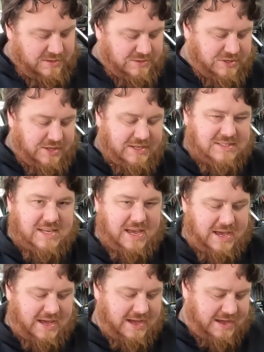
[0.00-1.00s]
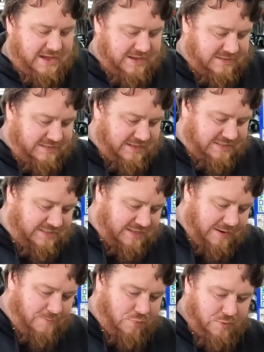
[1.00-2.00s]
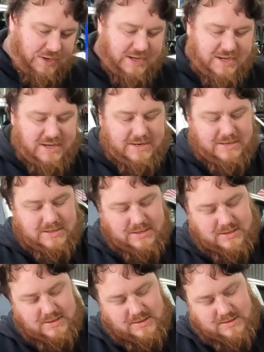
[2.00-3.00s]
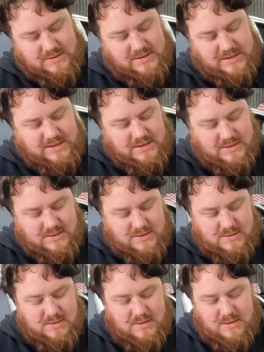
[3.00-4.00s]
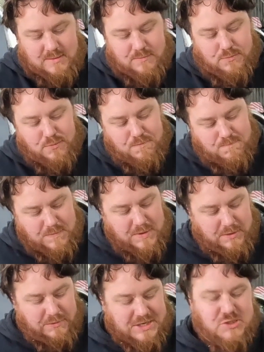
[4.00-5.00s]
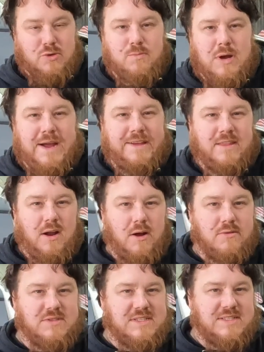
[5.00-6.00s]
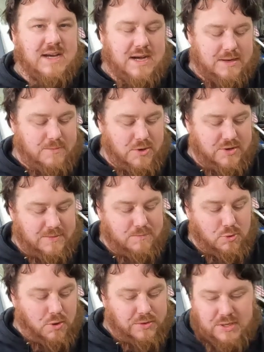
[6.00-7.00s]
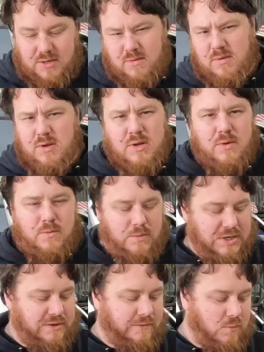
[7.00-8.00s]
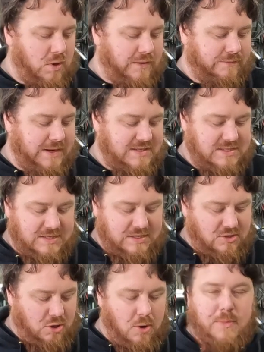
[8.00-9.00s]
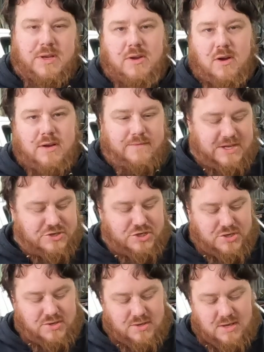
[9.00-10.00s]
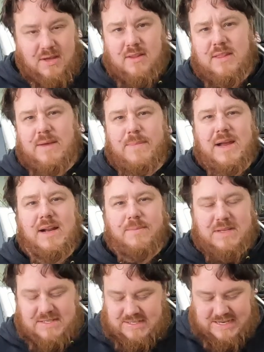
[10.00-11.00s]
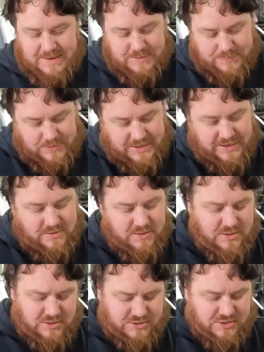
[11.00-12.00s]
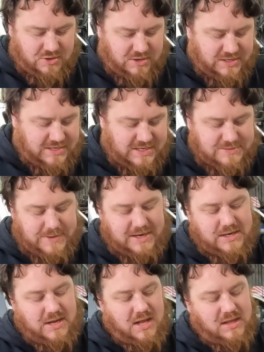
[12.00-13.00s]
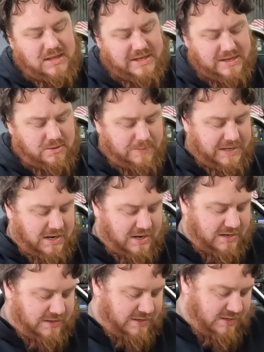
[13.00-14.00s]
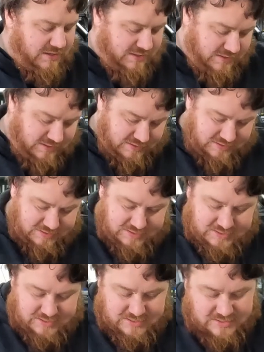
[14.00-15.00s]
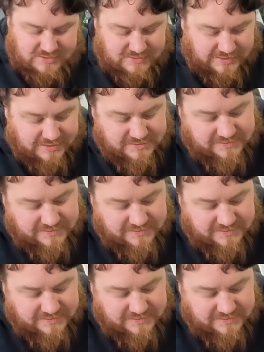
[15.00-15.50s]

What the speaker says: So this has at some point had the original bracket that holds the starter motor broken, which from what I've read is a common kind of issue. They've made up this adapter plate, which kind of does make it a little bit harder to get the